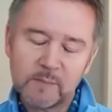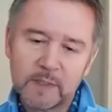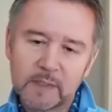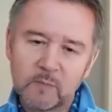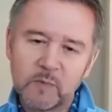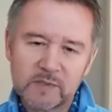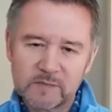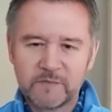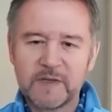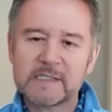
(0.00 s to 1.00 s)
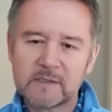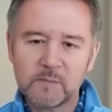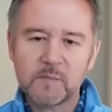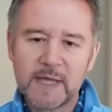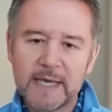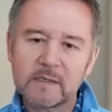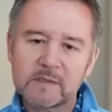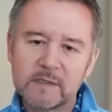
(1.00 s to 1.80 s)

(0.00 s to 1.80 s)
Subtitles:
but can we just fix some things?